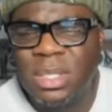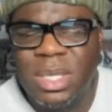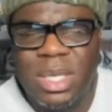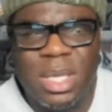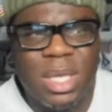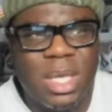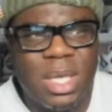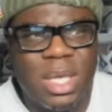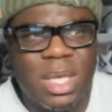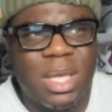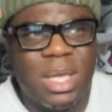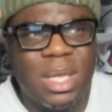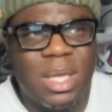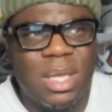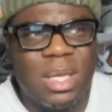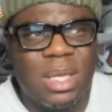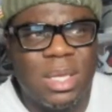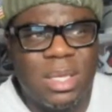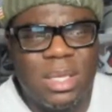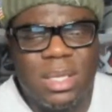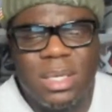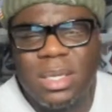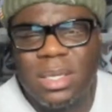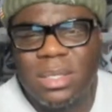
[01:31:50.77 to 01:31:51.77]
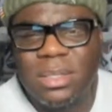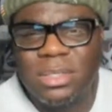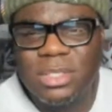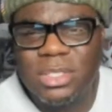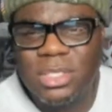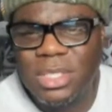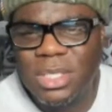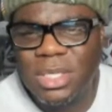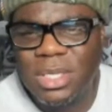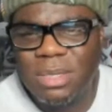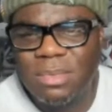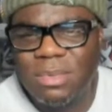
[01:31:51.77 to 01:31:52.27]
and I, you know,
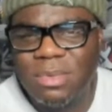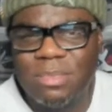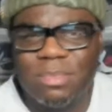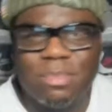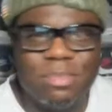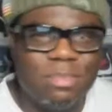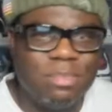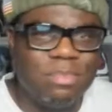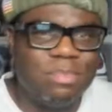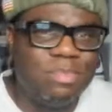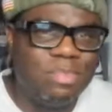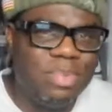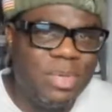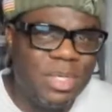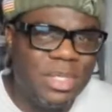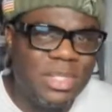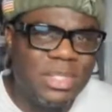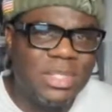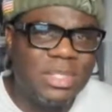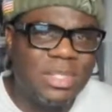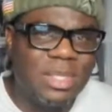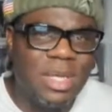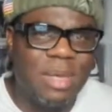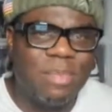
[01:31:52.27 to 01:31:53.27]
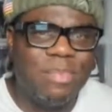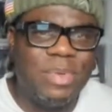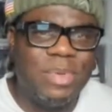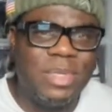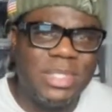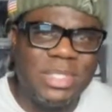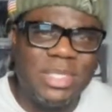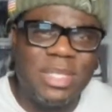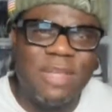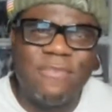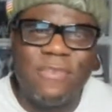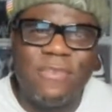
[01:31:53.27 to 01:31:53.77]
shit, we put I put
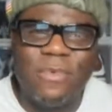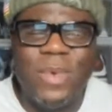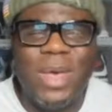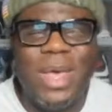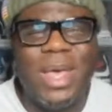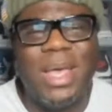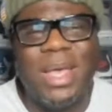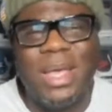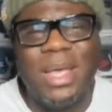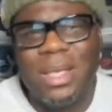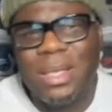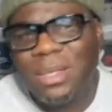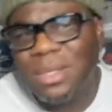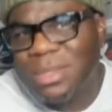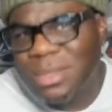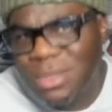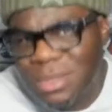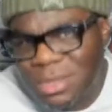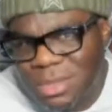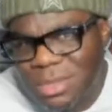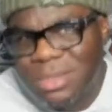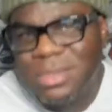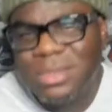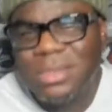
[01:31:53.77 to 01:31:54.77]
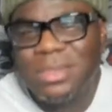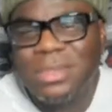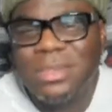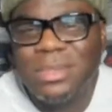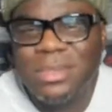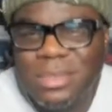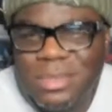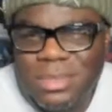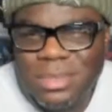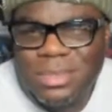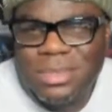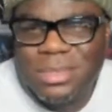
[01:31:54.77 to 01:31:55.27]
stuff away.
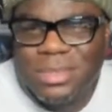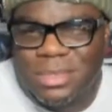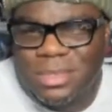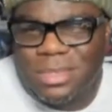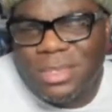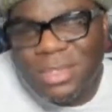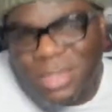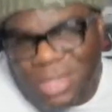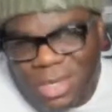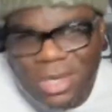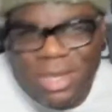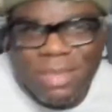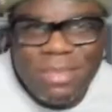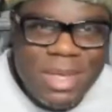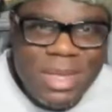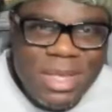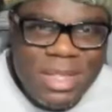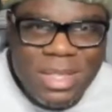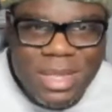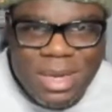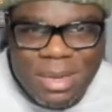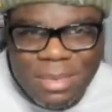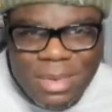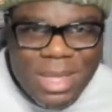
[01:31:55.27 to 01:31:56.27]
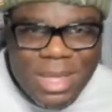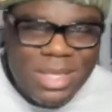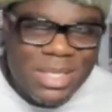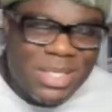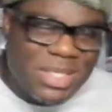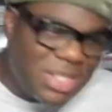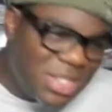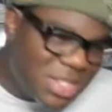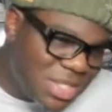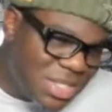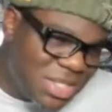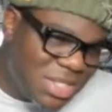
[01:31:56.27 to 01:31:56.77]
You know what I mean? Then I'm like.
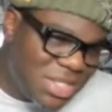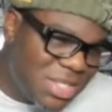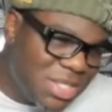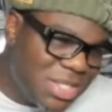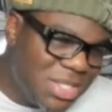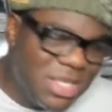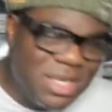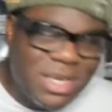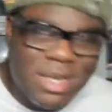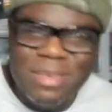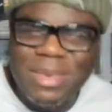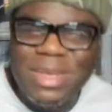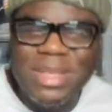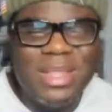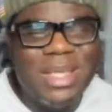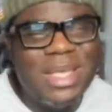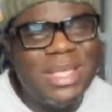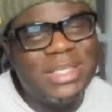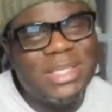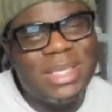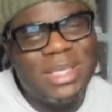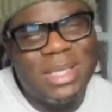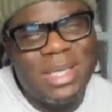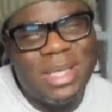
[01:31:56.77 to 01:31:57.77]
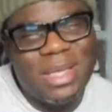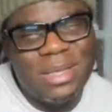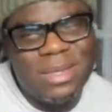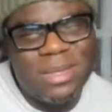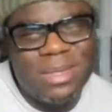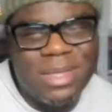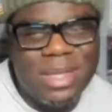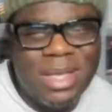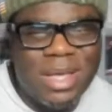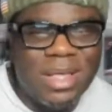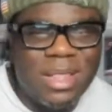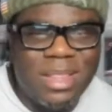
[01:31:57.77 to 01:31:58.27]
Eh yeah, you know, I mean, these can go.
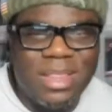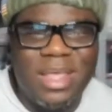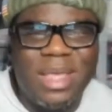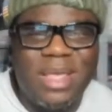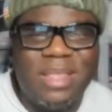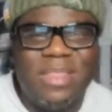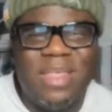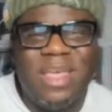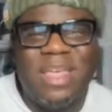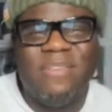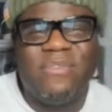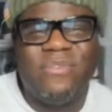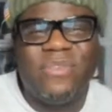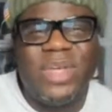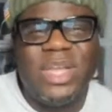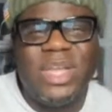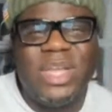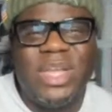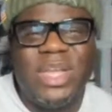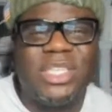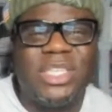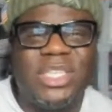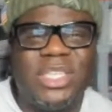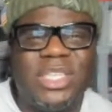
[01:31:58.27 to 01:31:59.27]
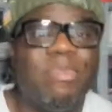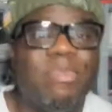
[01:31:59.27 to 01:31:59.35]
Yeah, they they reached their